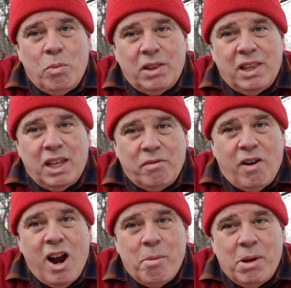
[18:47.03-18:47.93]
with the
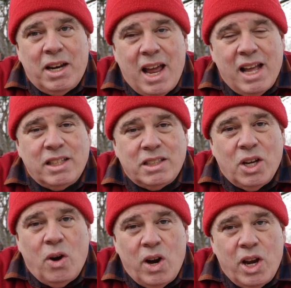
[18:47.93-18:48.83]
environment. And
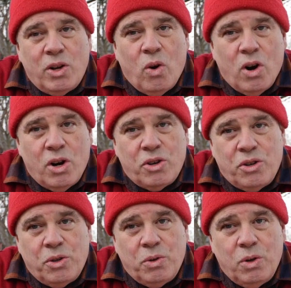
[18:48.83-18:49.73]
so in order
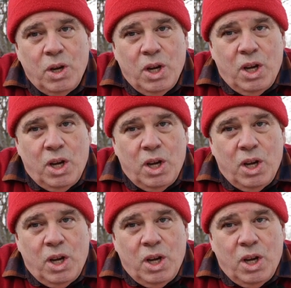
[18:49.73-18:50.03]
to